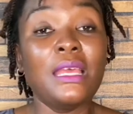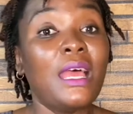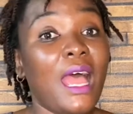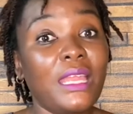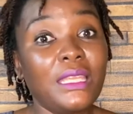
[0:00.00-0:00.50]

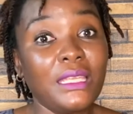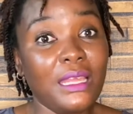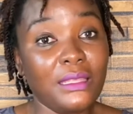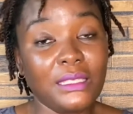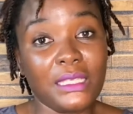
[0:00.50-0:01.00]
I didn't get
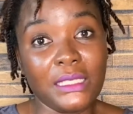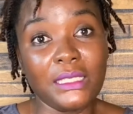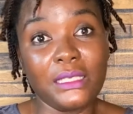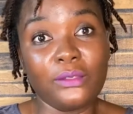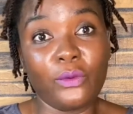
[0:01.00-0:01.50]
the
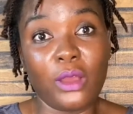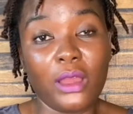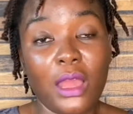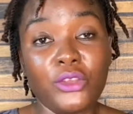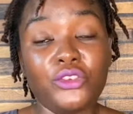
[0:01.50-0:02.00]
statistics for our
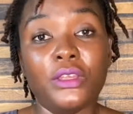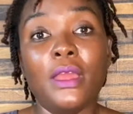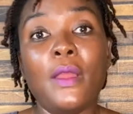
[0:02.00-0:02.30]
country,